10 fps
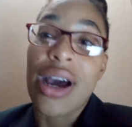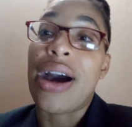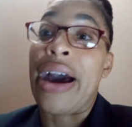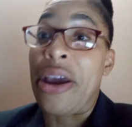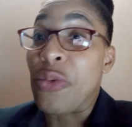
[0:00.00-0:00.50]

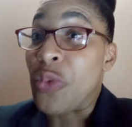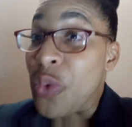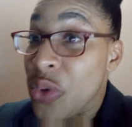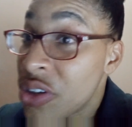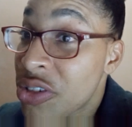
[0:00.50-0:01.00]
I
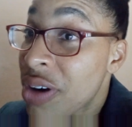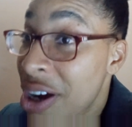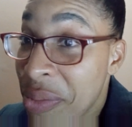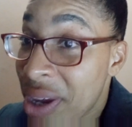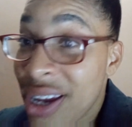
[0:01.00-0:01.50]
would
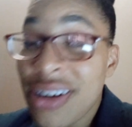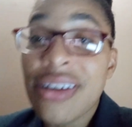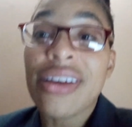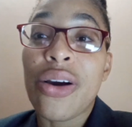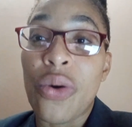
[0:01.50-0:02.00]
recommend
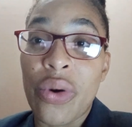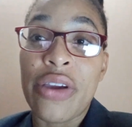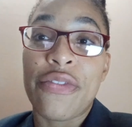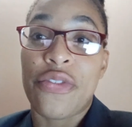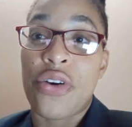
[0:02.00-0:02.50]

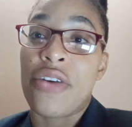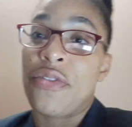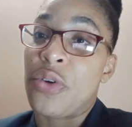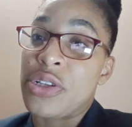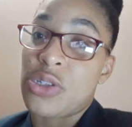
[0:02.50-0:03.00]
going for a
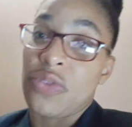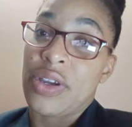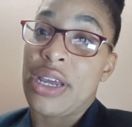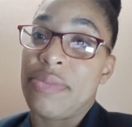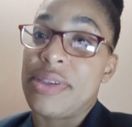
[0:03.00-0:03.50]
voice over
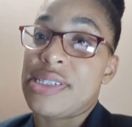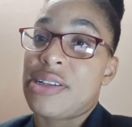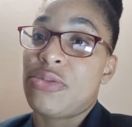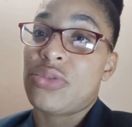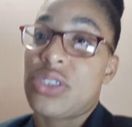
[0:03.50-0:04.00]
IP
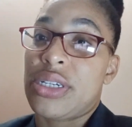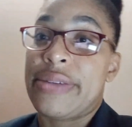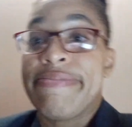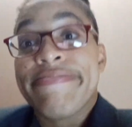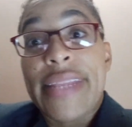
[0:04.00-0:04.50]
solution.
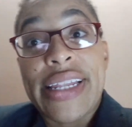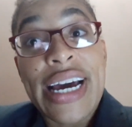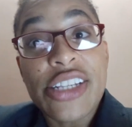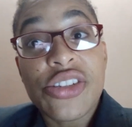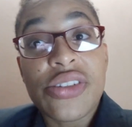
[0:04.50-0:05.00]

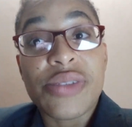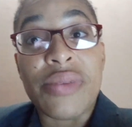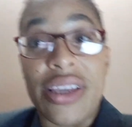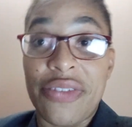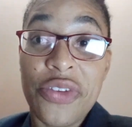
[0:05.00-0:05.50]
That's just me.
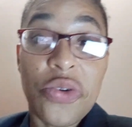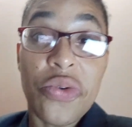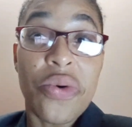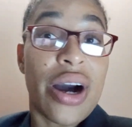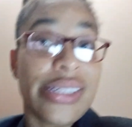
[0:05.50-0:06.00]
If you
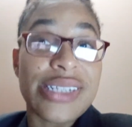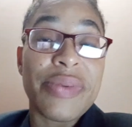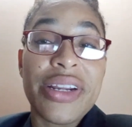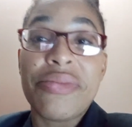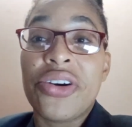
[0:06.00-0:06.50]
want to
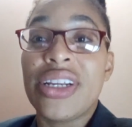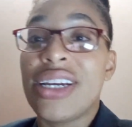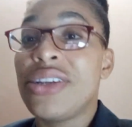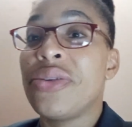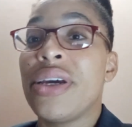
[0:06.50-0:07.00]
spend your money
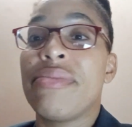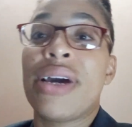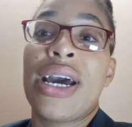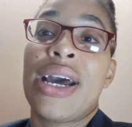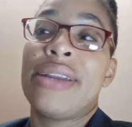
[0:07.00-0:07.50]
and do it,
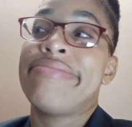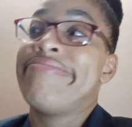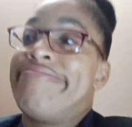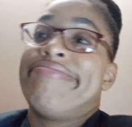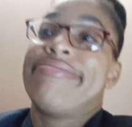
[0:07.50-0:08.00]
man,
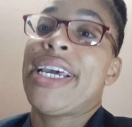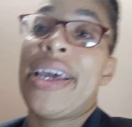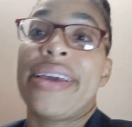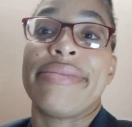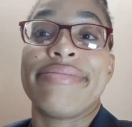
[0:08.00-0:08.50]

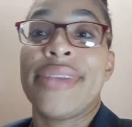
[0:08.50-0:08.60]
hey,